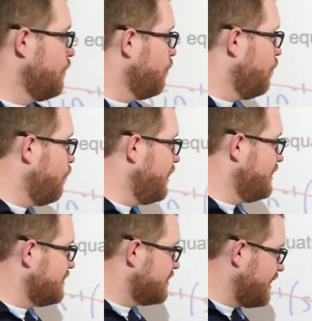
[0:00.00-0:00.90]
Well, what
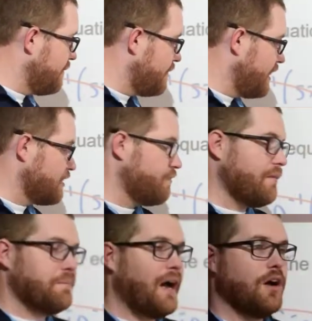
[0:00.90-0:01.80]
is the same thing as
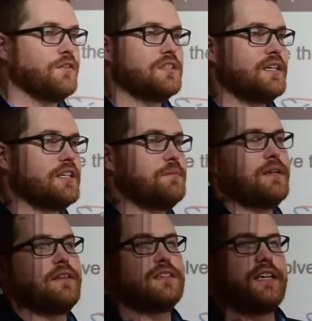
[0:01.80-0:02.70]
pi over 6, but
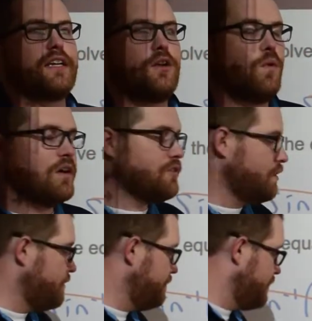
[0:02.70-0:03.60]
in the second quadrant?
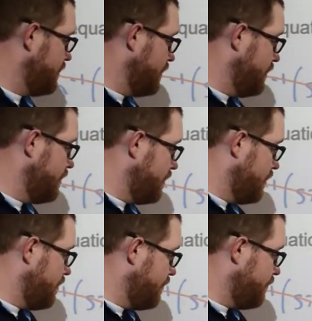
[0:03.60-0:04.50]

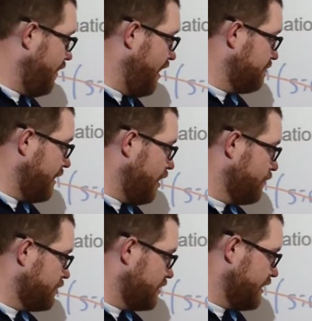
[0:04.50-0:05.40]
5 pi
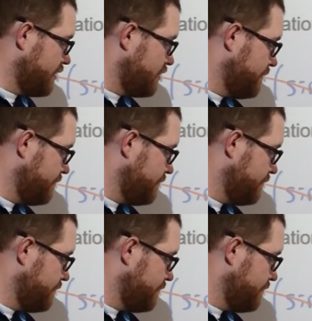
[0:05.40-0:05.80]
over 6.